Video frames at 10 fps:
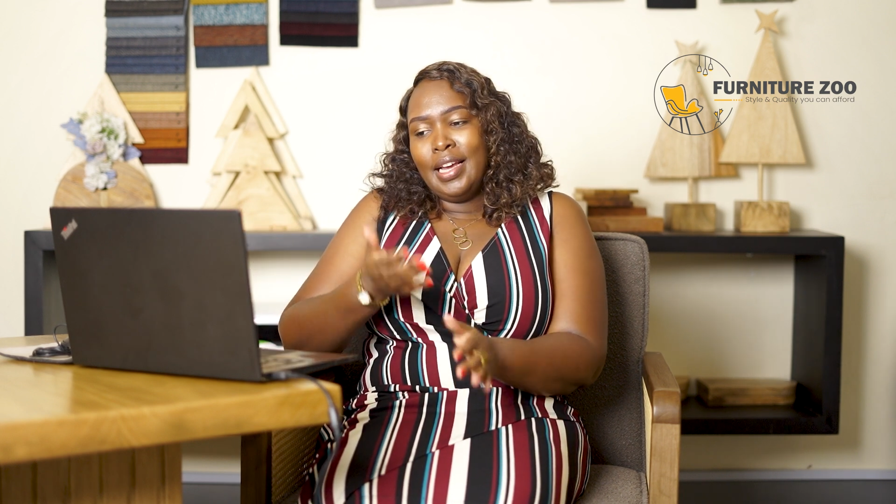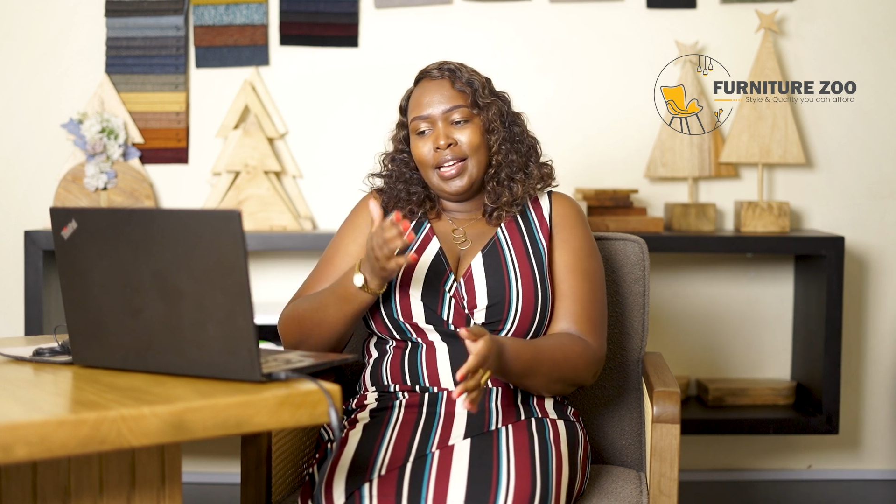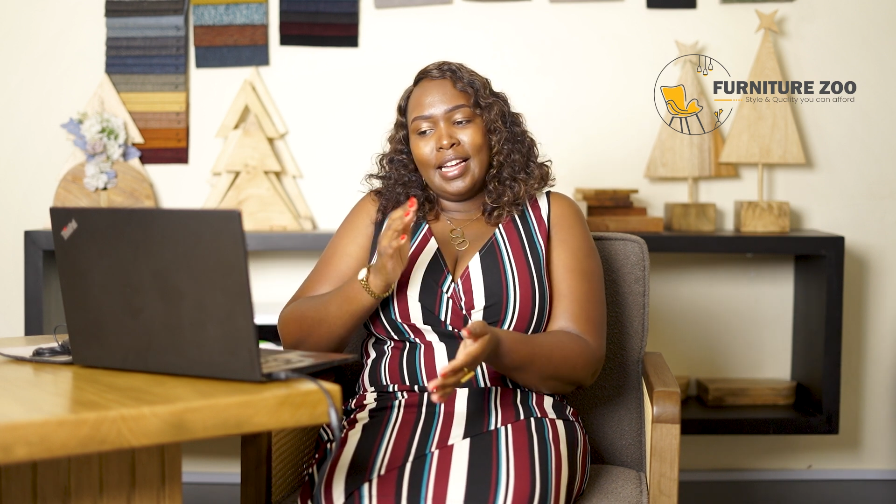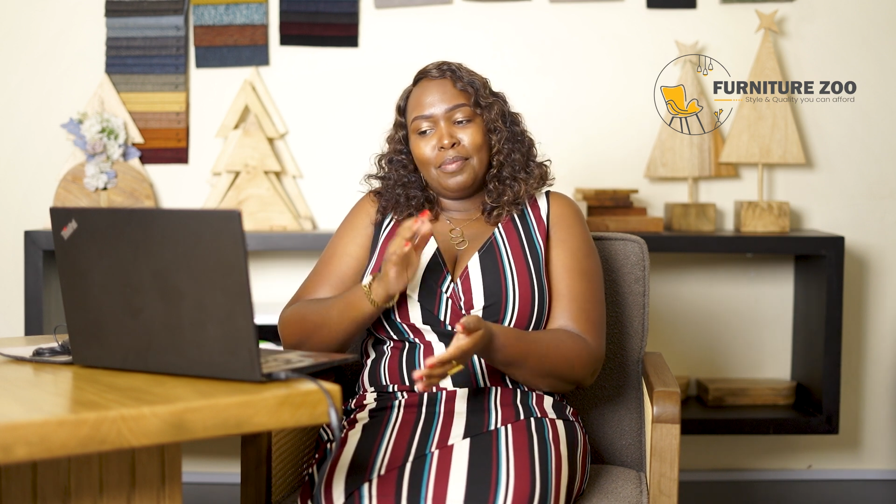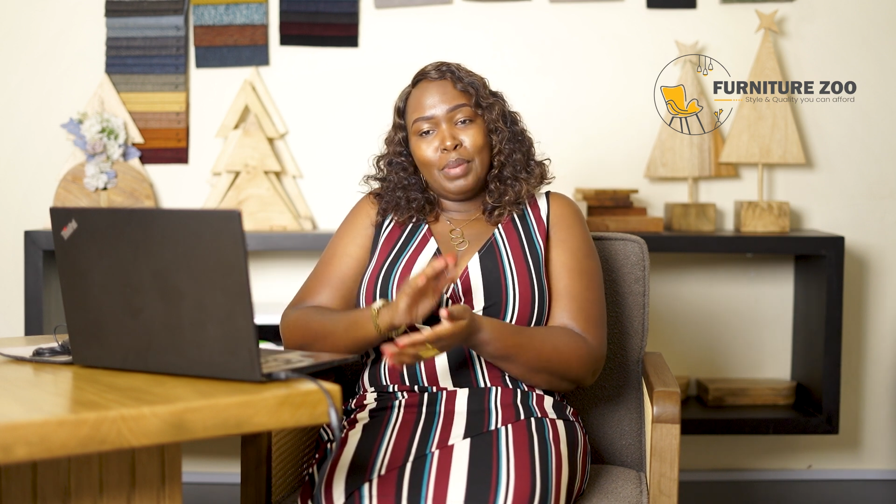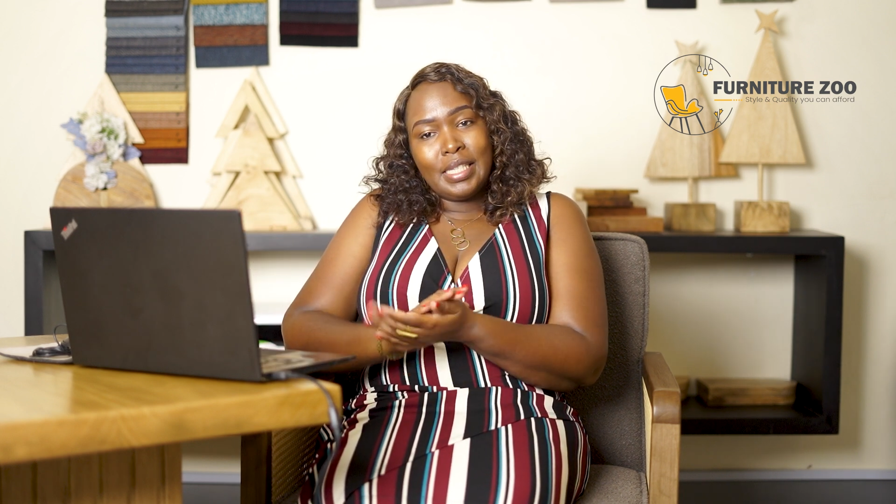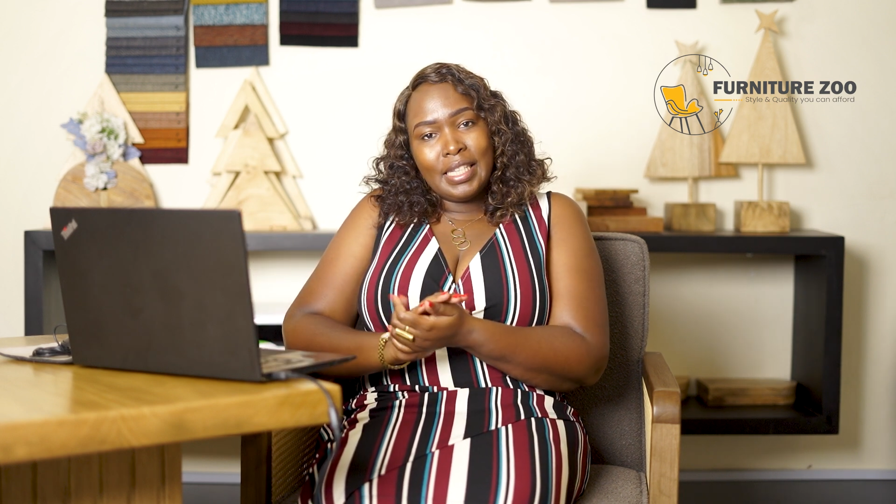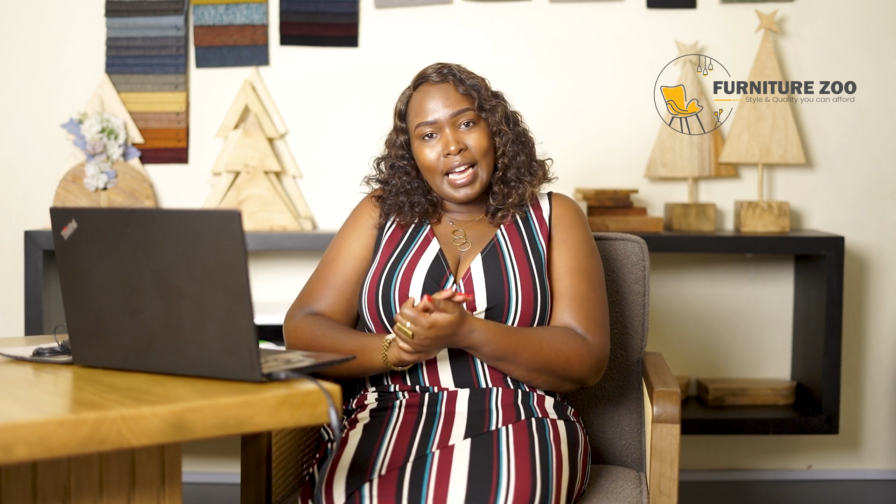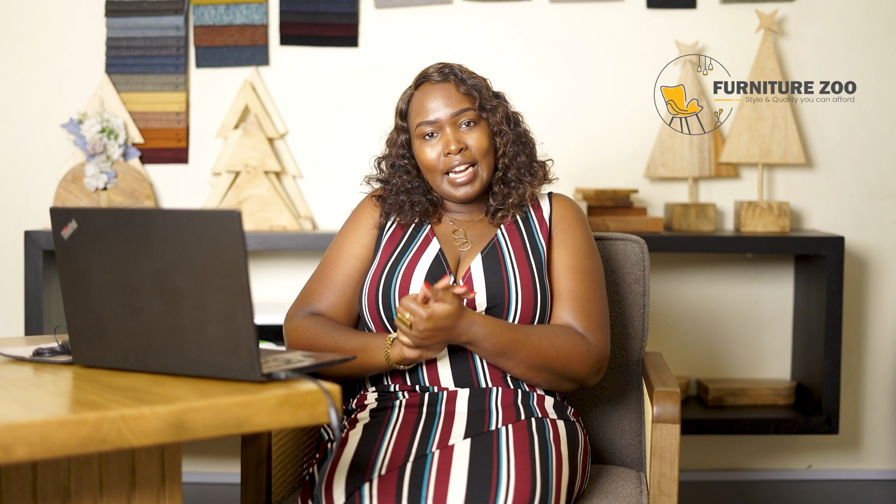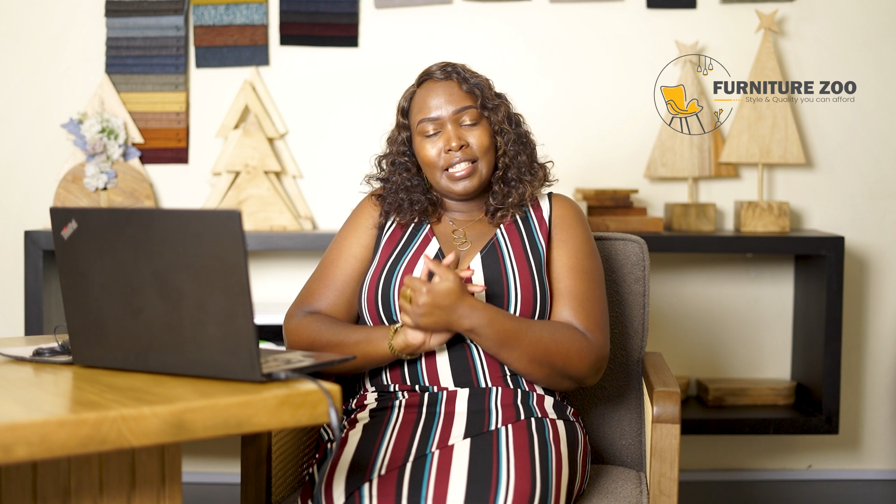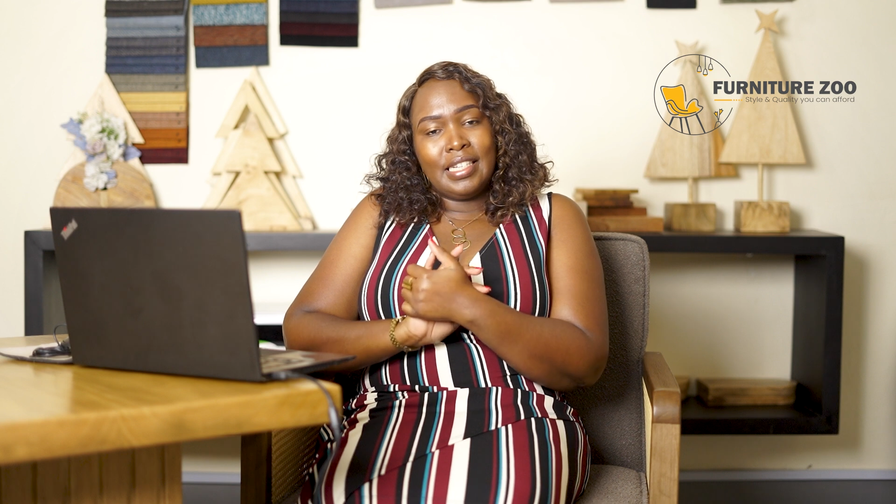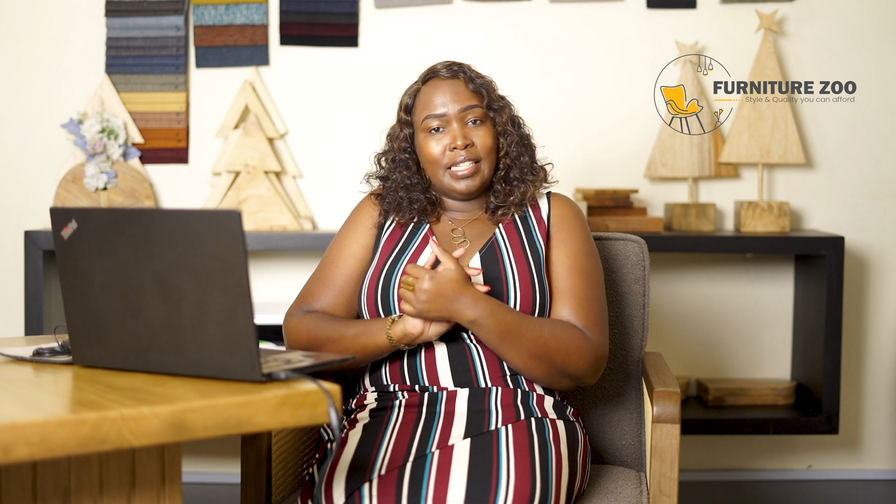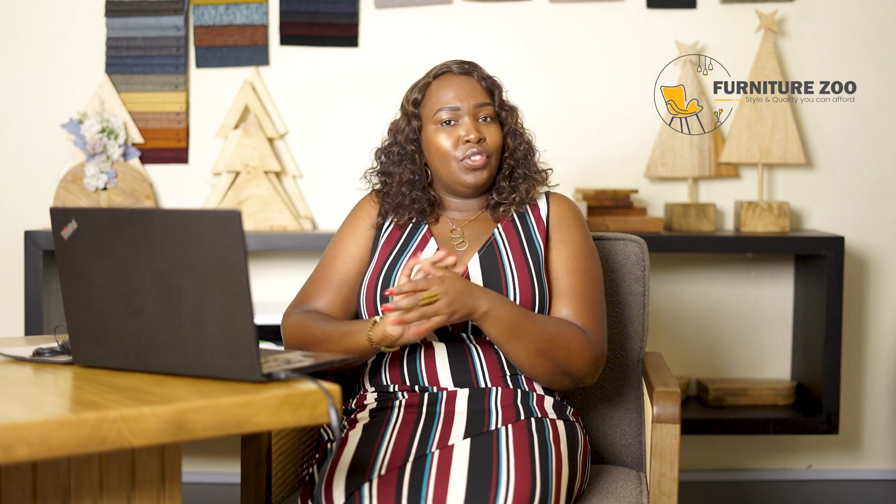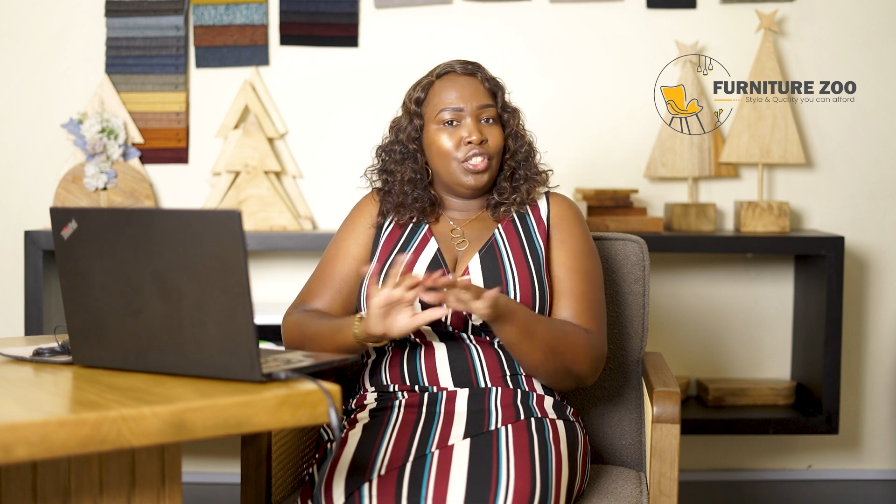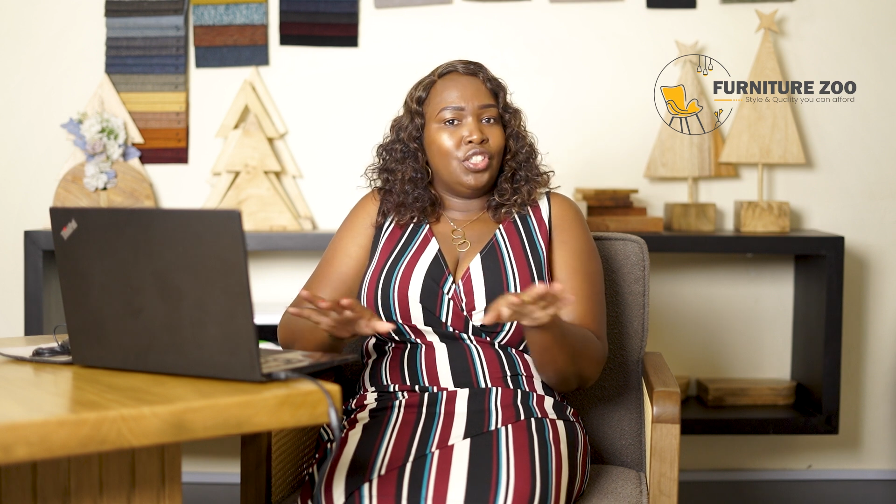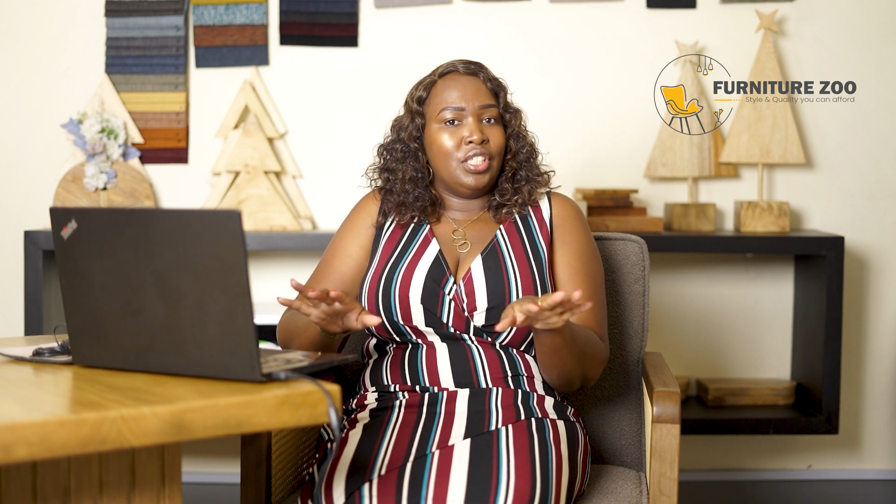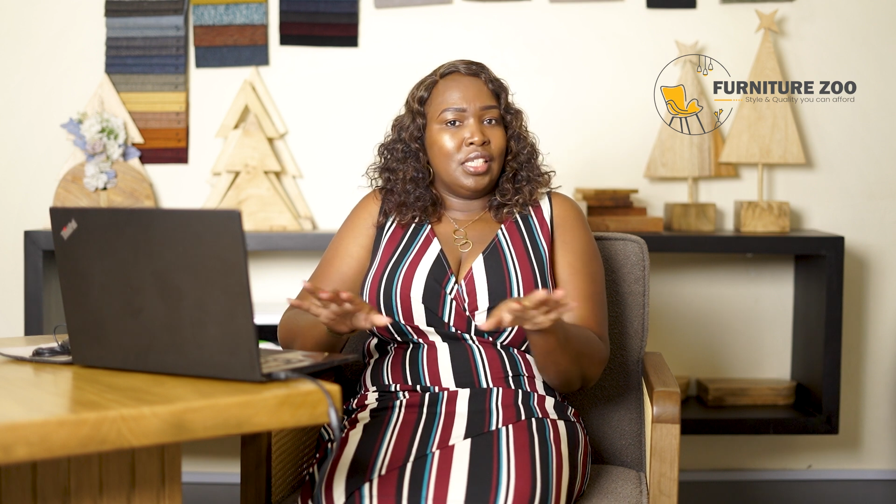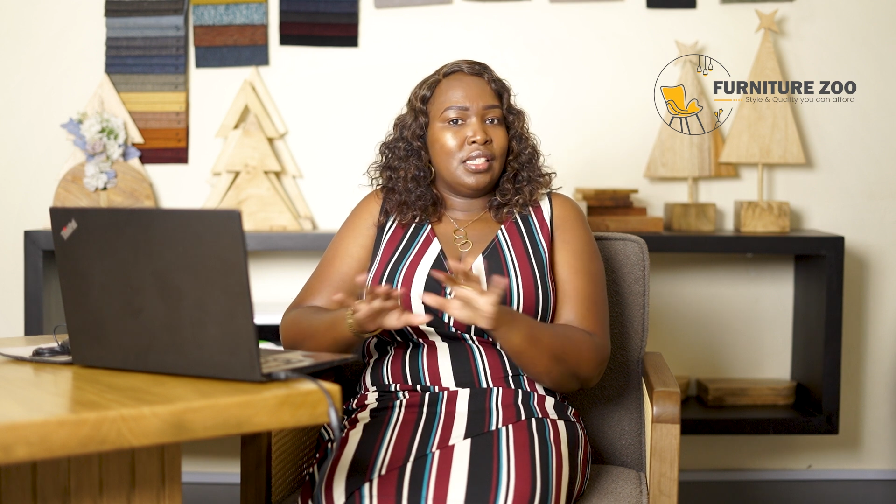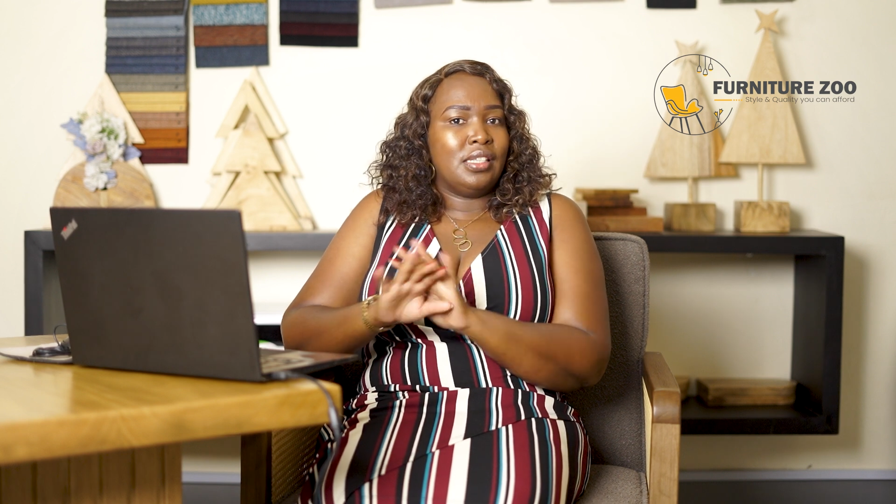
And that basically just finishes